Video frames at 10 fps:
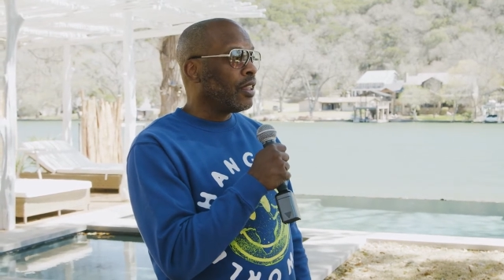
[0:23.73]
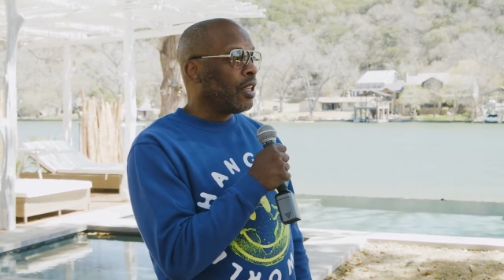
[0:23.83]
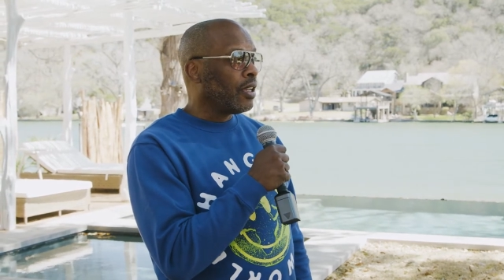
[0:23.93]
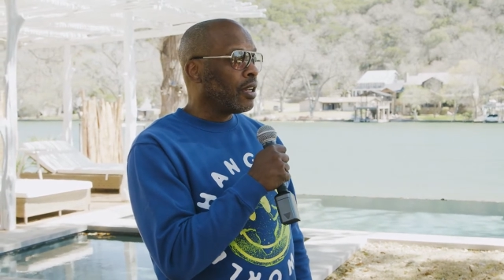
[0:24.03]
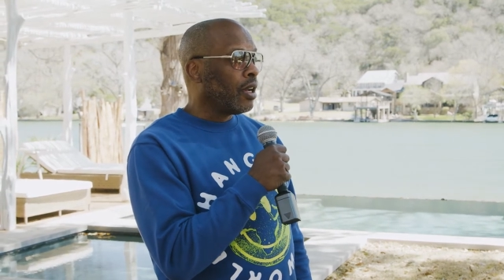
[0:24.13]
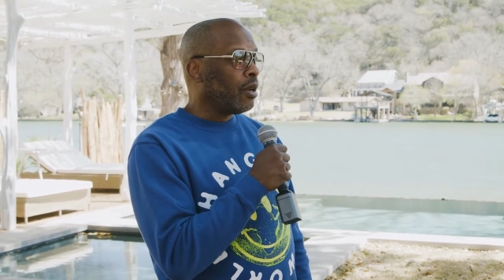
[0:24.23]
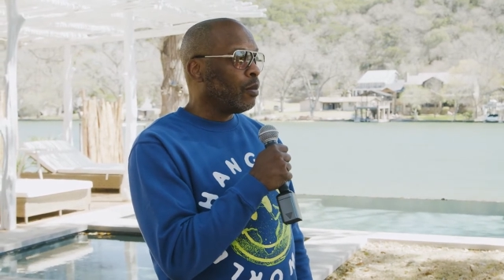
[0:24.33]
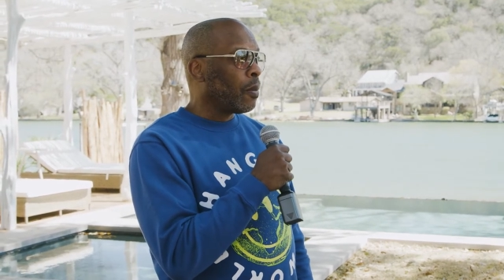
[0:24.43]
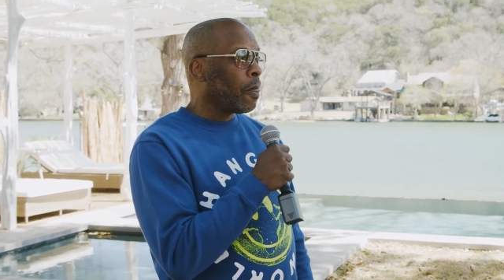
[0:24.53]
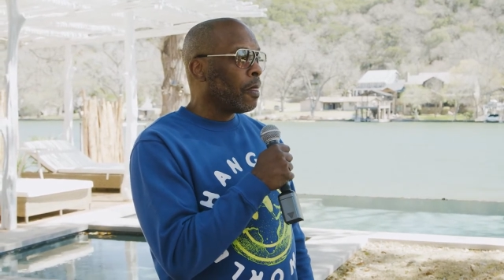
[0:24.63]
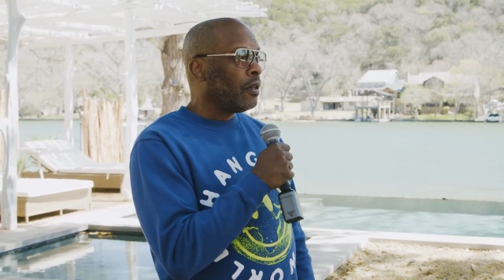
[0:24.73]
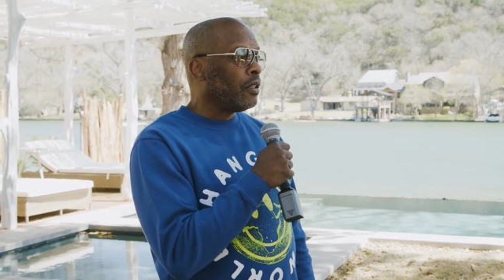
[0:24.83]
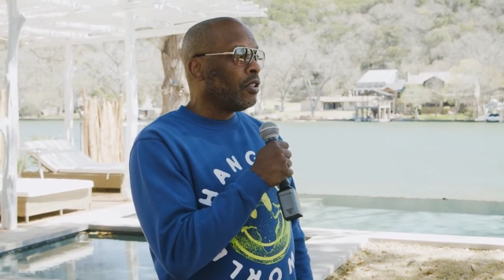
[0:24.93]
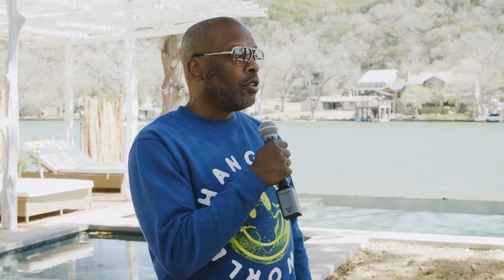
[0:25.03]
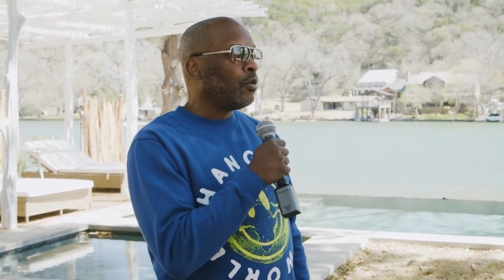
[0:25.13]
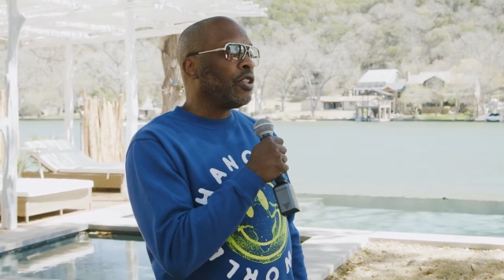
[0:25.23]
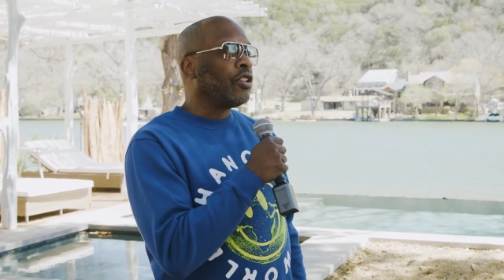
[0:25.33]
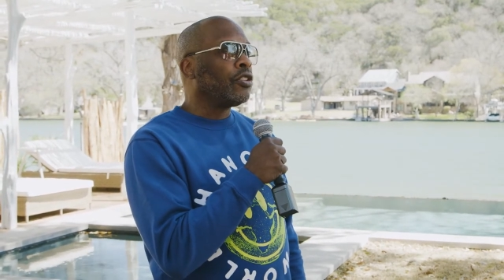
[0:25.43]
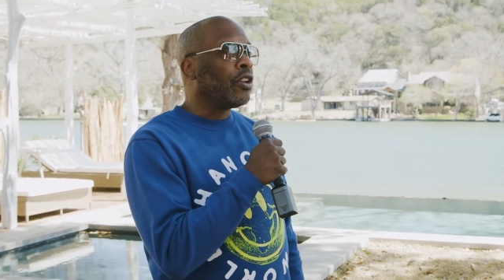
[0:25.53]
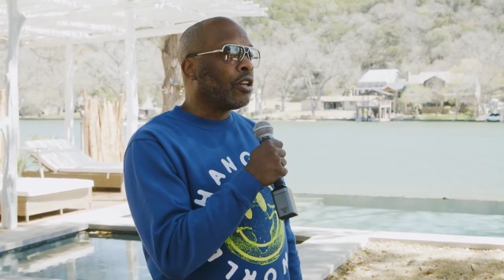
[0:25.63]
think um, you know, when
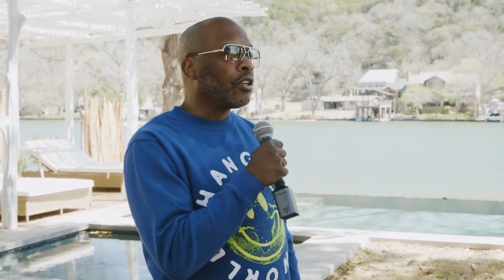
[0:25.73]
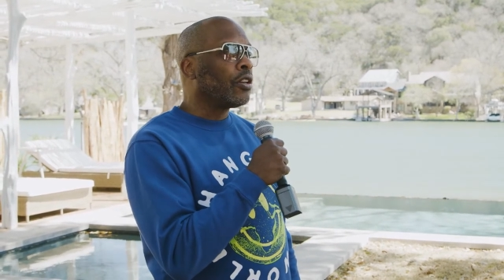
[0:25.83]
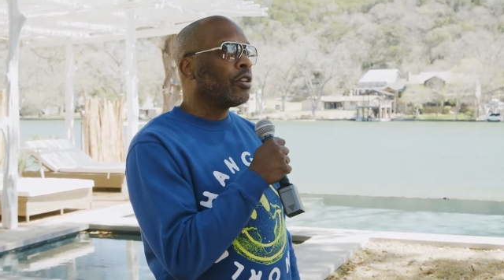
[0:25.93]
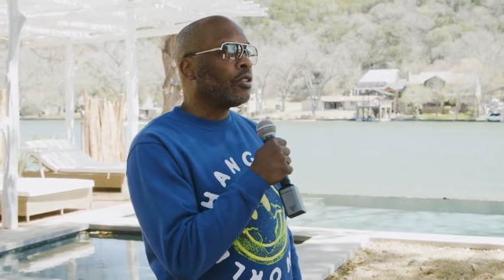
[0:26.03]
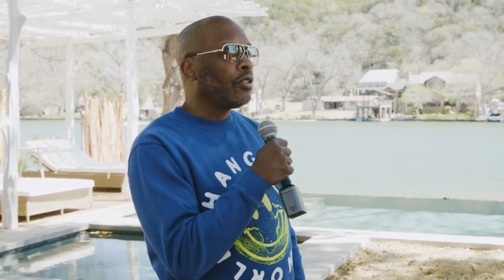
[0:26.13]
you're younger,